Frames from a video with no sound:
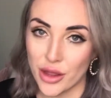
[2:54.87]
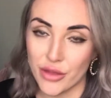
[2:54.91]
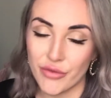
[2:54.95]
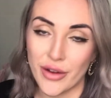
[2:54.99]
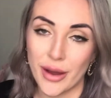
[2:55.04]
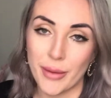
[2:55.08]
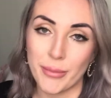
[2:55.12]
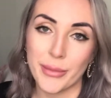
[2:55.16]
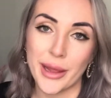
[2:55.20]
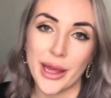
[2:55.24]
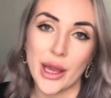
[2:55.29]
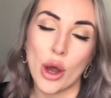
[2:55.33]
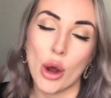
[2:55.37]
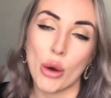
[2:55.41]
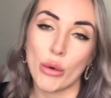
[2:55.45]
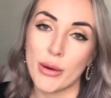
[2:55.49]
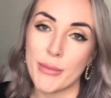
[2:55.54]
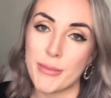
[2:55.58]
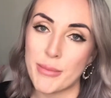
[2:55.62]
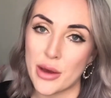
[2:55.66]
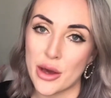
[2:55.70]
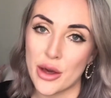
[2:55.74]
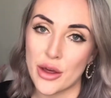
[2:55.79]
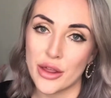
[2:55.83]
family or a
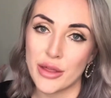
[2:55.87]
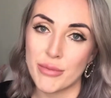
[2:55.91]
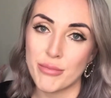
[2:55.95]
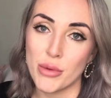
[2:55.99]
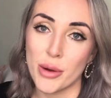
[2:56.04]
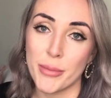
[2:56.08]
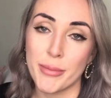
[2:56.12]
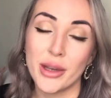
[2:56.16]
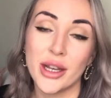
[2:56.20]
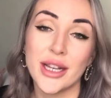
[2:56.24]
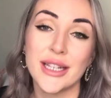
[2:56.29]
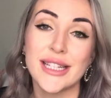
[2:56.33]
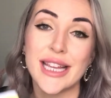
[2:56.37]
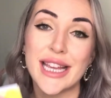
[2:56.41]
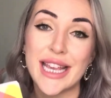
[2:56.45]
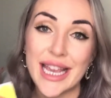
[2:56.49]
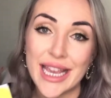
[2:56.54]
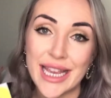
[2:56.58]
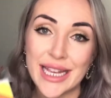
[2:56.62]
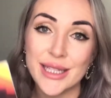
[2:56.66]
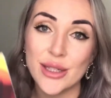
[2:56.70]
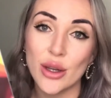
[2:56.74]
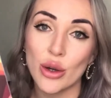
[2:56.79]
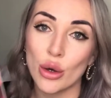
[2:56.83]
birth mum, because it
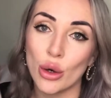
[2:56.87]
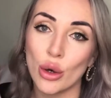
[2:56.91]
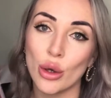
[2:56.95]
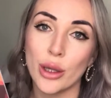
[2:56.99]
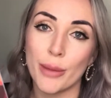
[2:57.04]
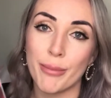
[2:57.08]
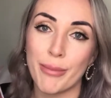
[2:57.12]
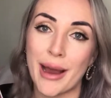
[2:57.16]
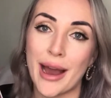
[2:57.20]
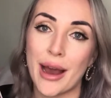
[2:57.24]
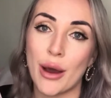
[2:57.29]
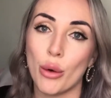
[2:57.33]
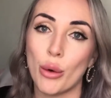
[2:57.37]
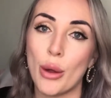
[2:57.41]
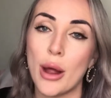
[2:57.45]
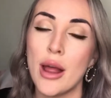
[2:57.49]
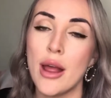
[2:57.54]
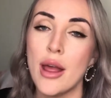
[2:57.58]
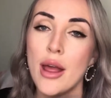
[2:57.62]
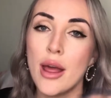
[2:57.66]
is all about